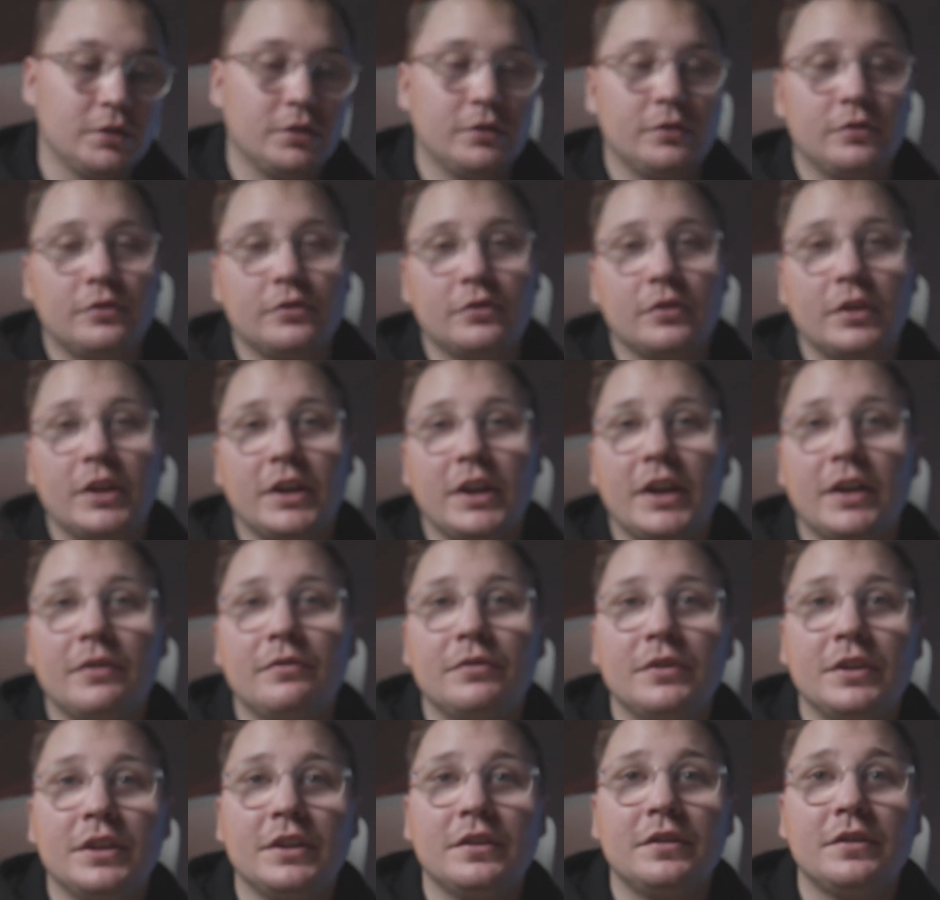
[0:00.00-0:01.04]
So I
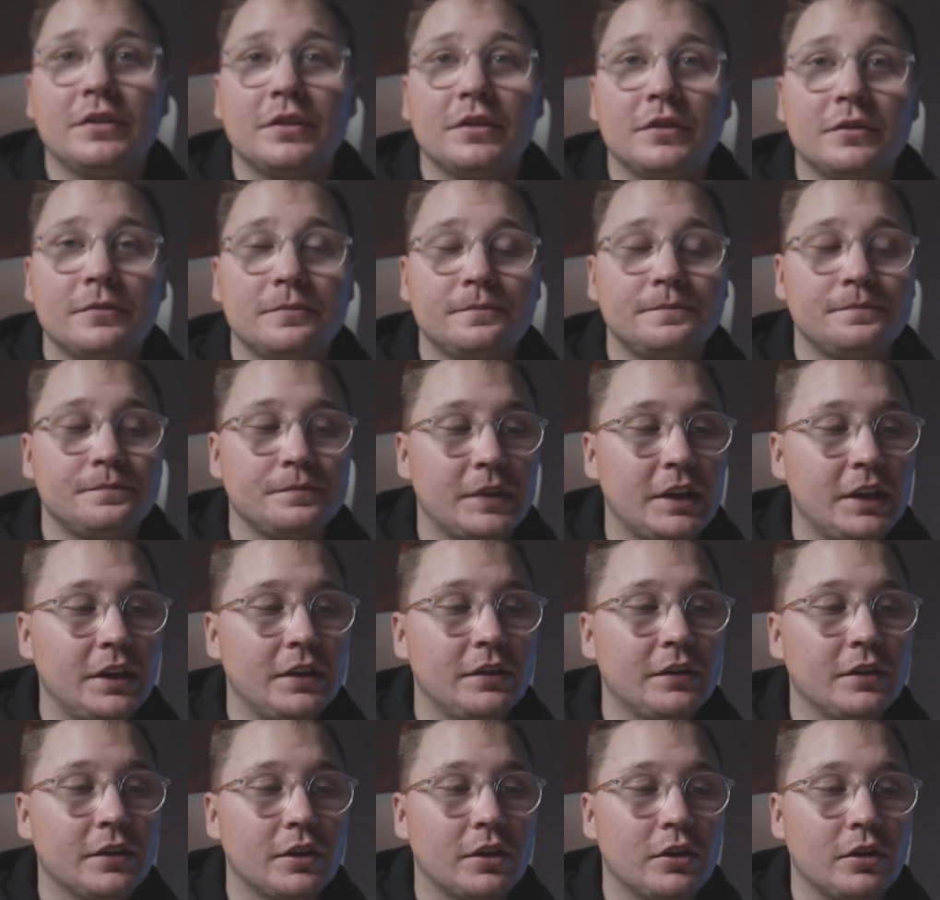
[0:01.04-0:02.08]
have this
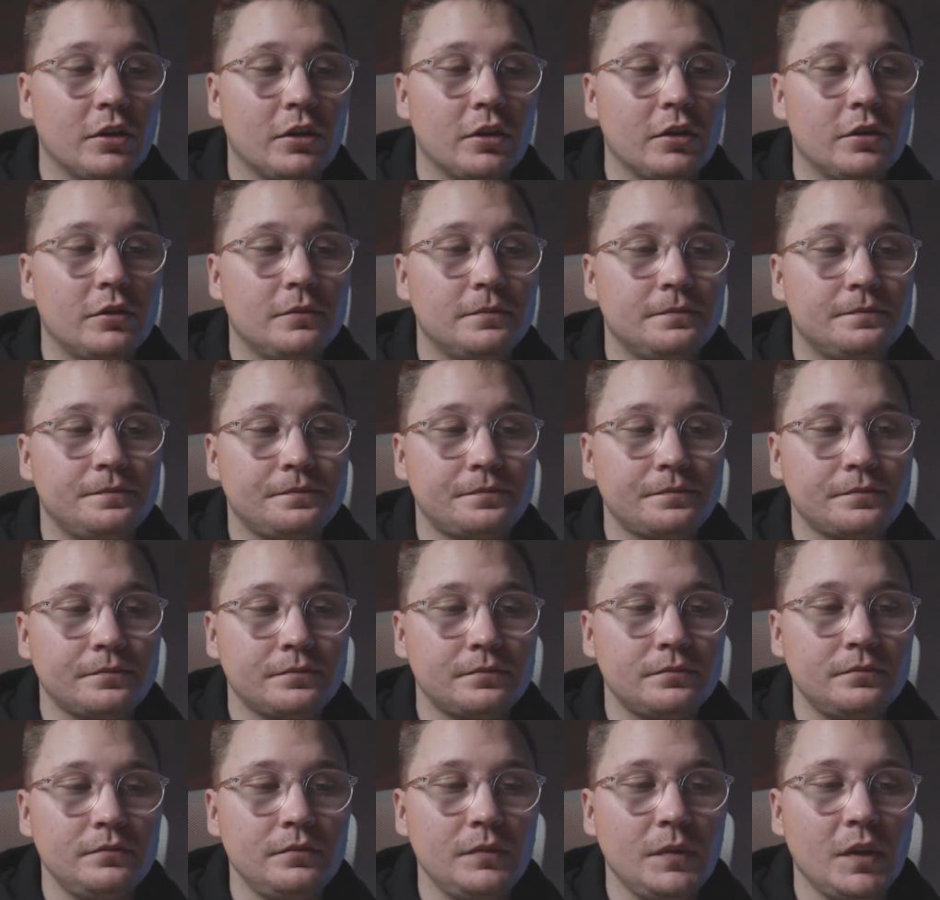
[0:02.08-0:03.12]
in the car
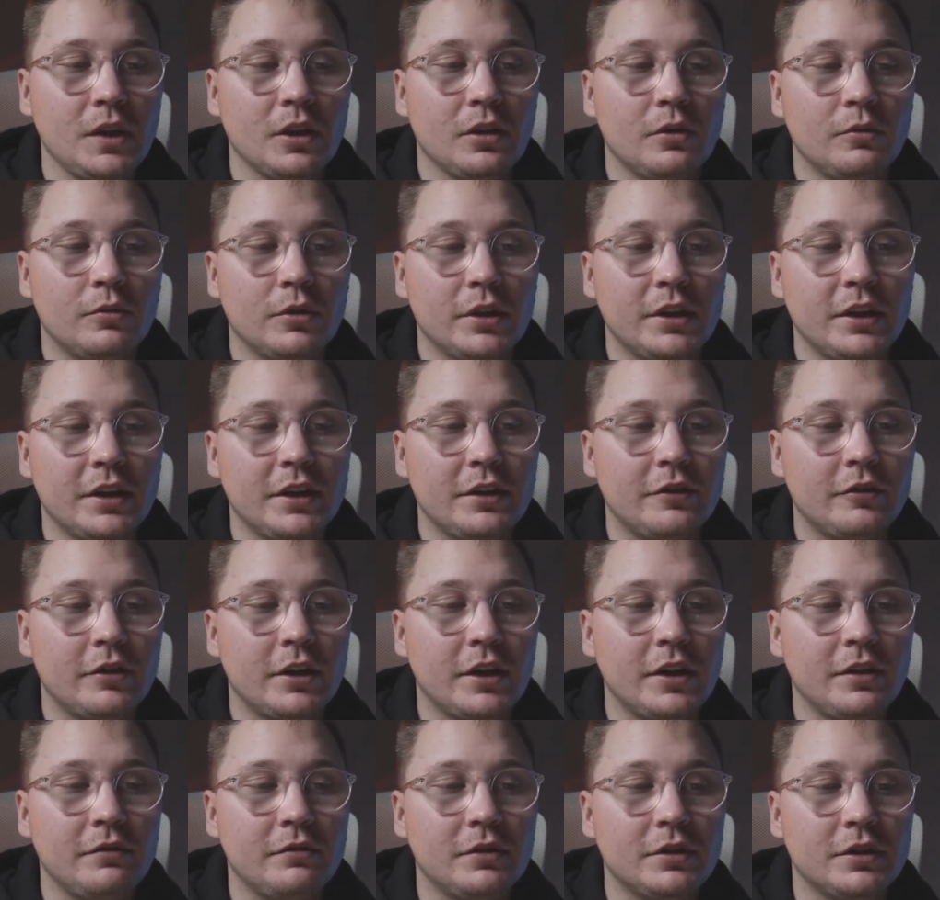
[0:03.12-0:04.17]
when I
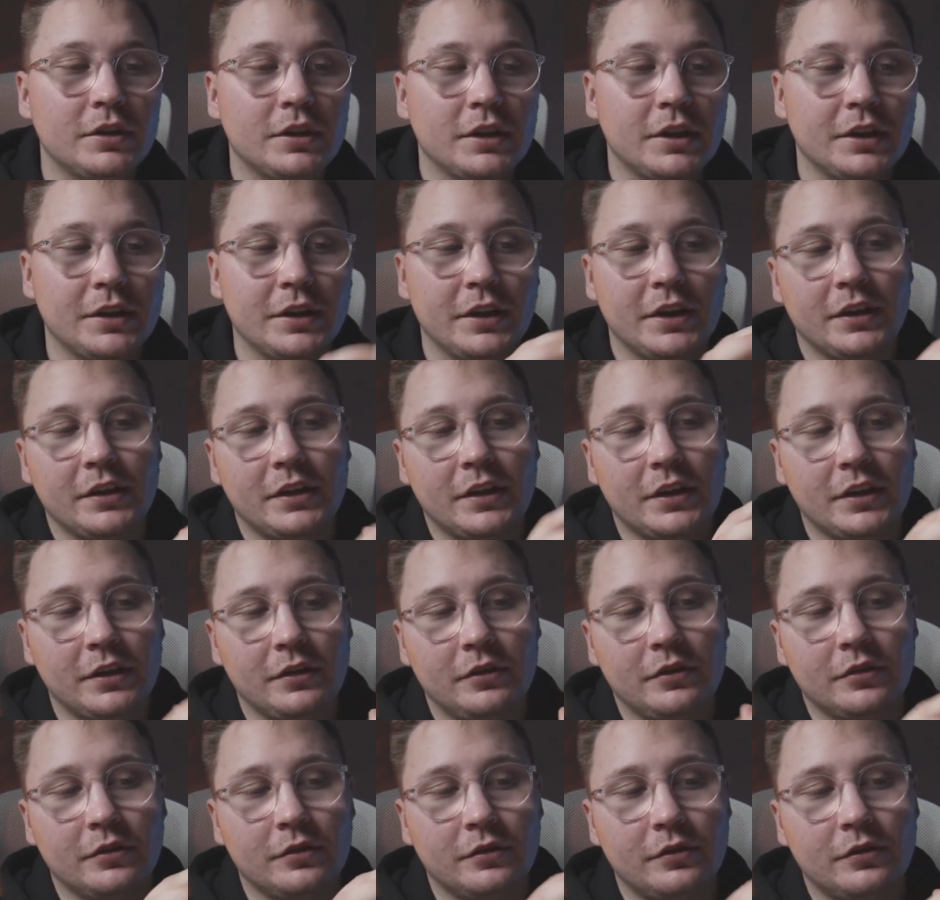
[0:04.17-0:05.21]
drive, and then I
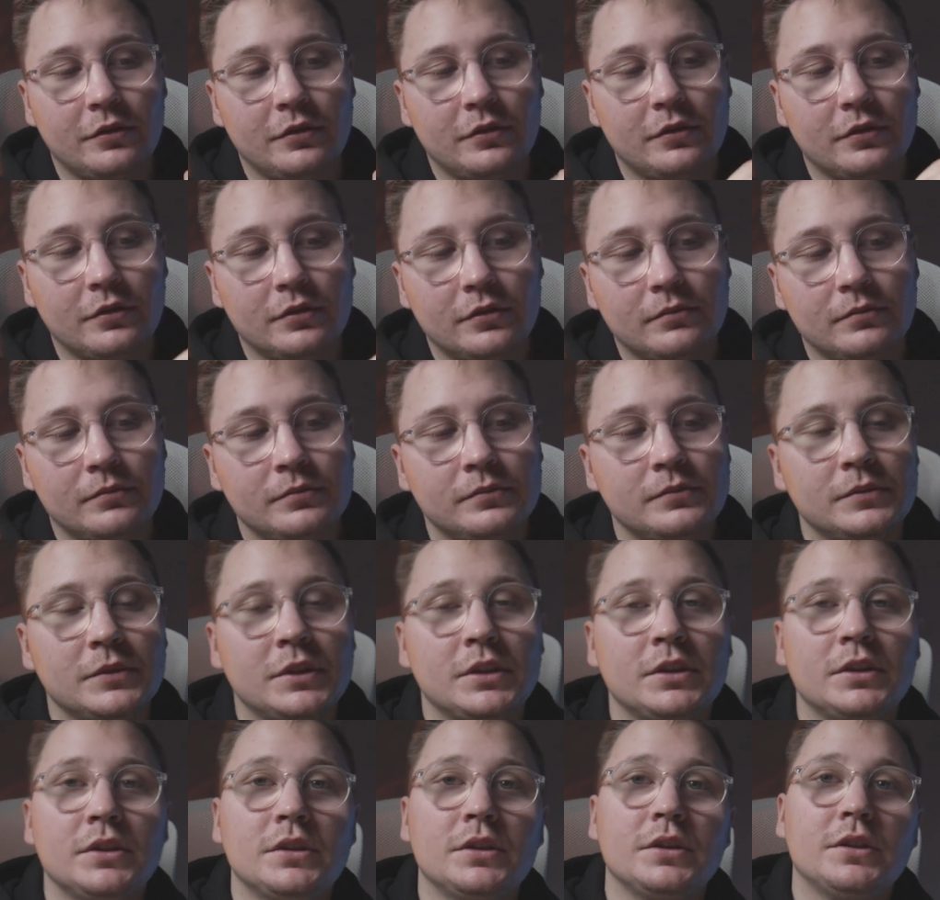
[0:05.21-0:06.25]
just
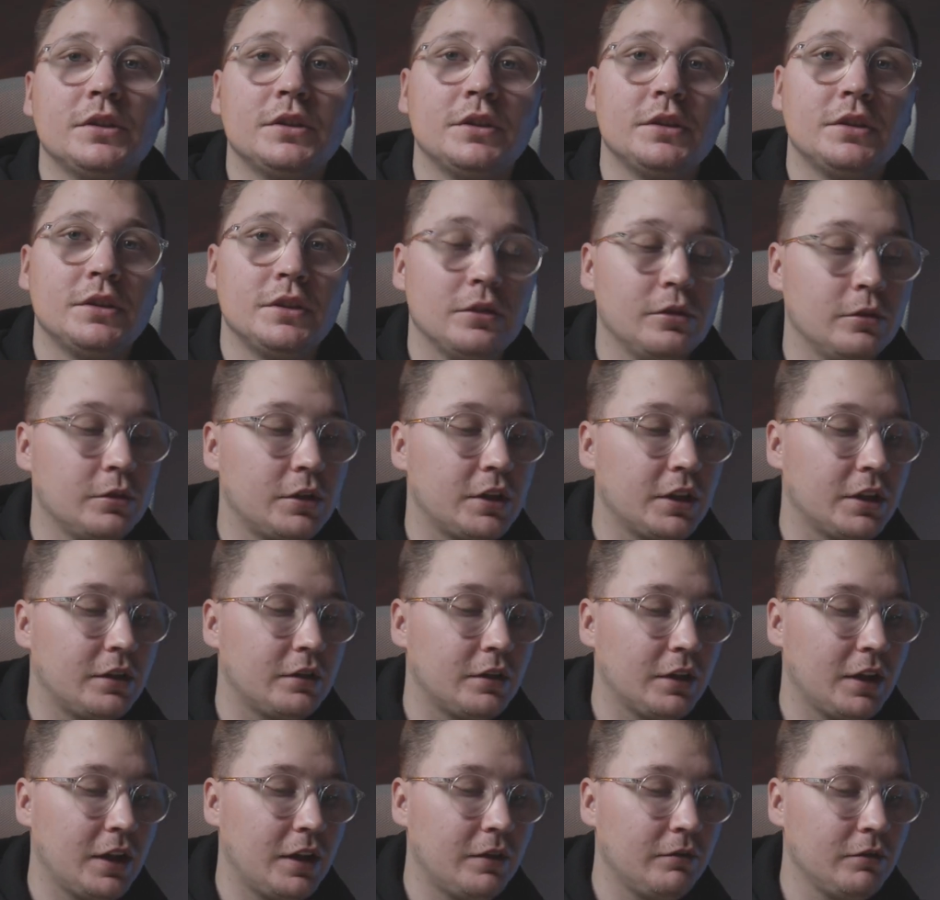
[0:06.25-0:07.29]
look at
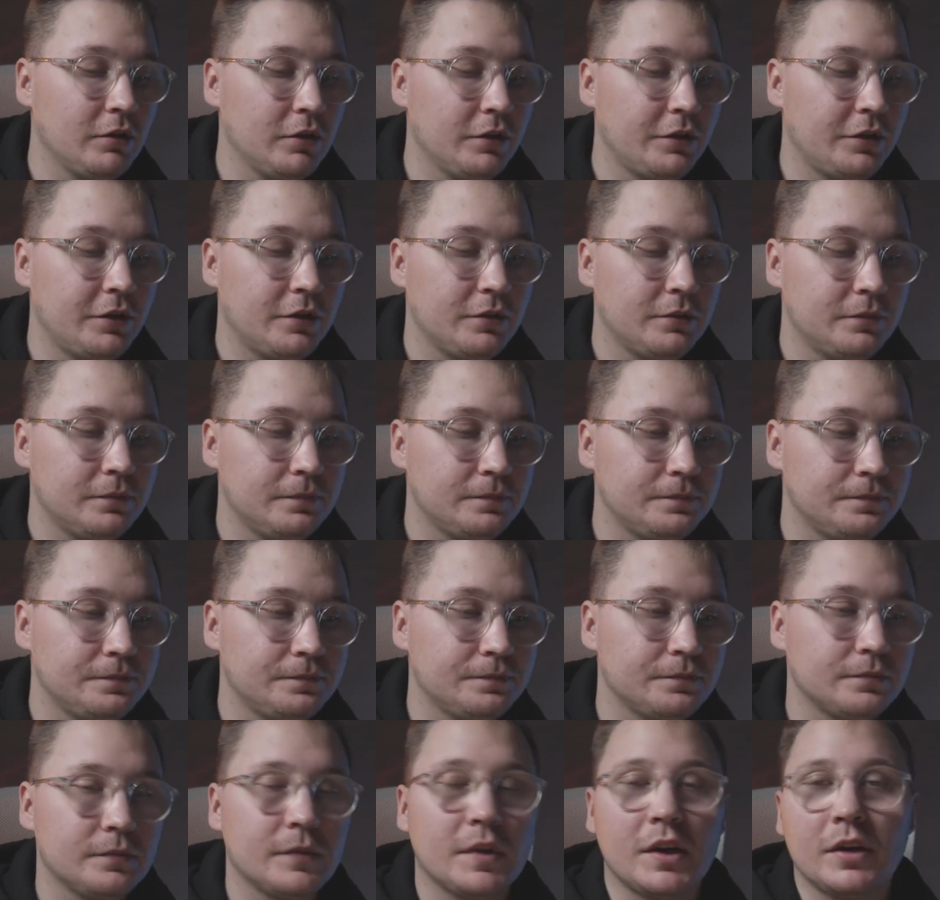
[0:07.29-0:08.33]
the levels.
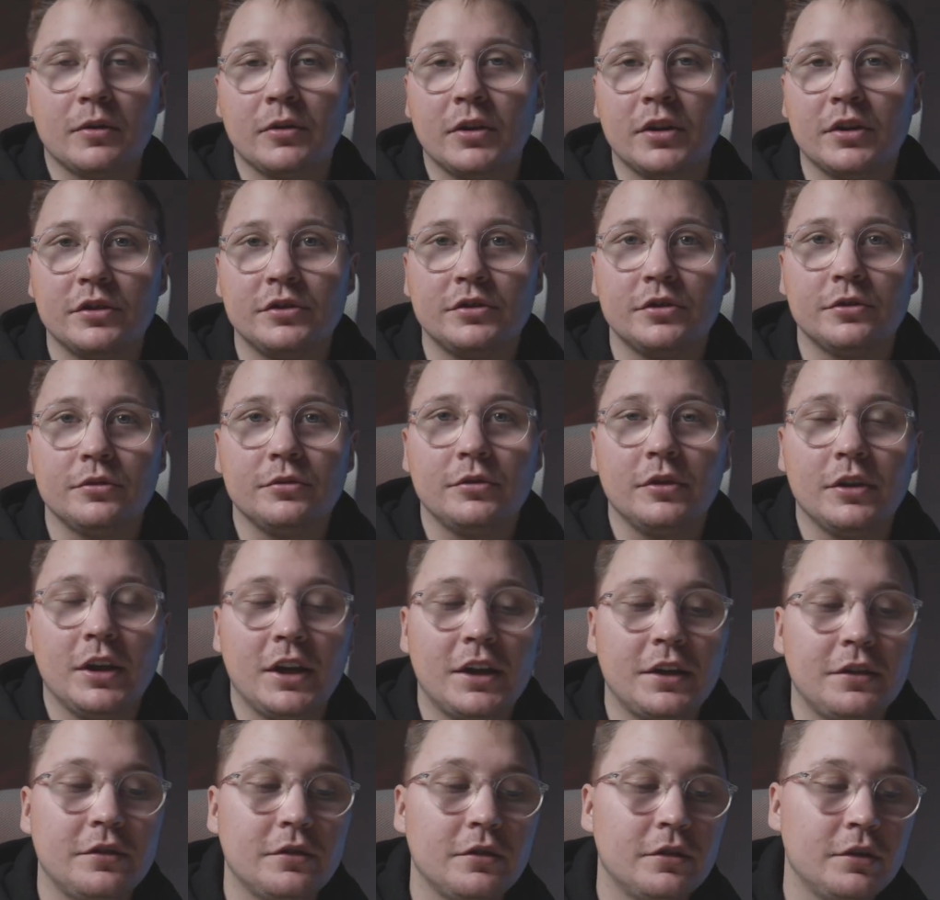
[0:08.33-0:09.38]
I'm gonna show you
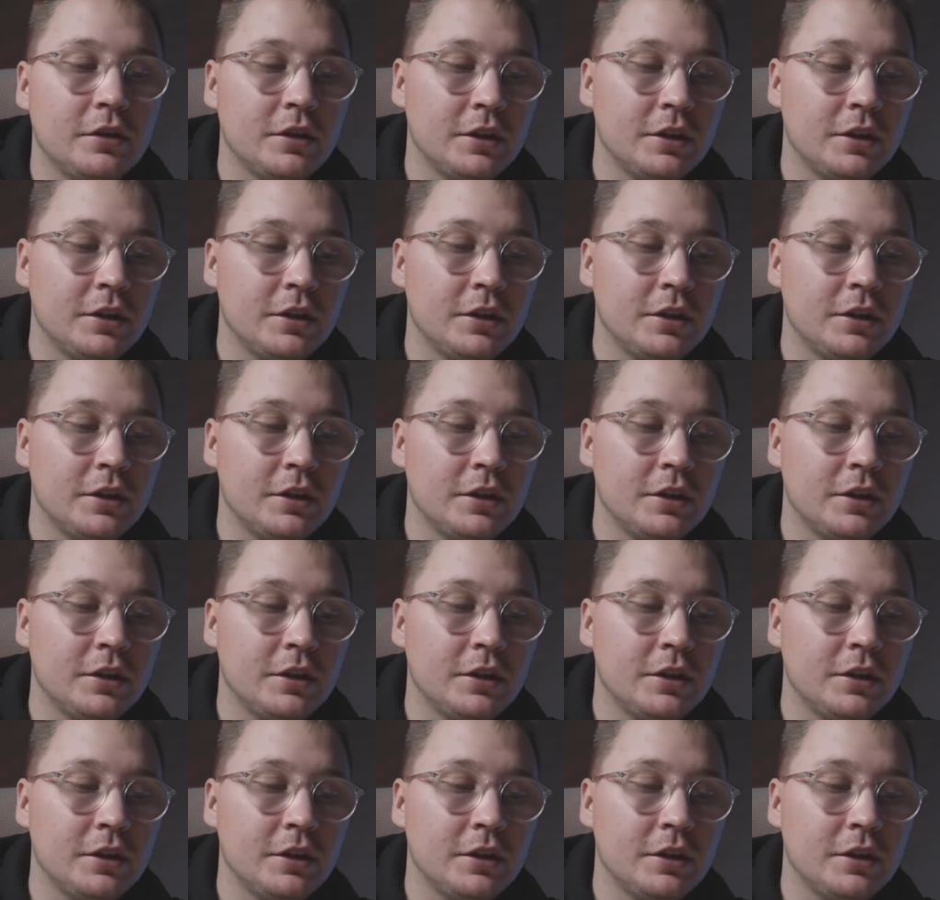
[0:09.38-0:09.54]
later.